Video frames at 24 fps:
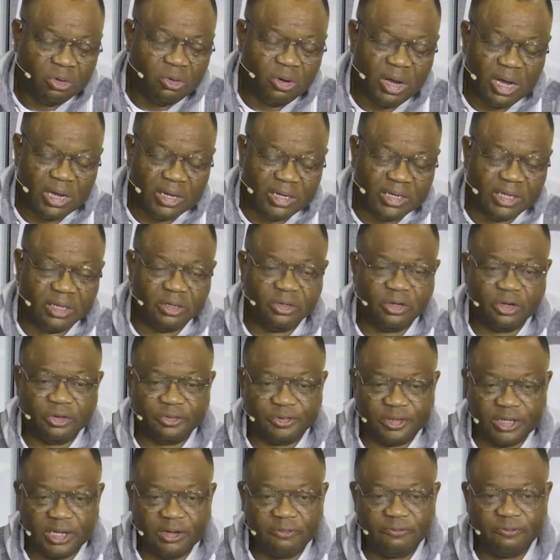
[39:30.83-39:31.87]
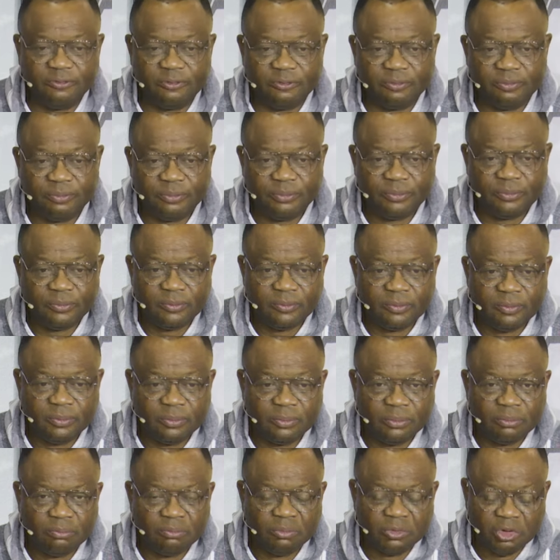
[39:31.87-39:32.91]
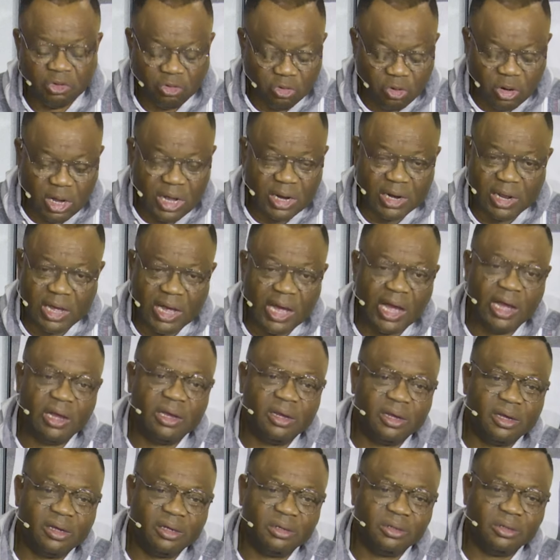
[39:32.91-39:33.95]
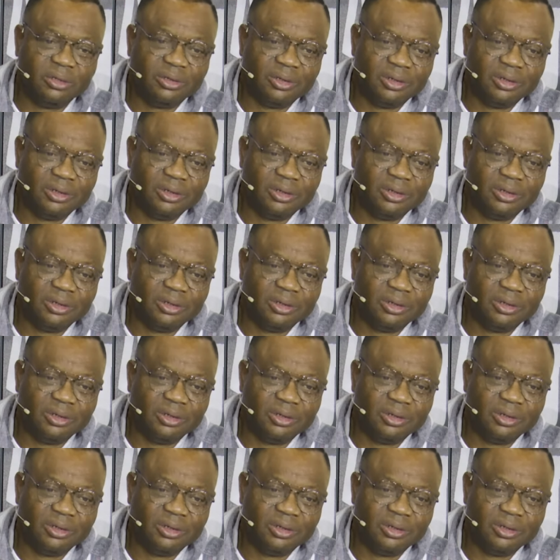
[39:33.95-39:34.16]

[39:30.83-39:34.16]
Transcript: Go and kill yourself. Go and hang.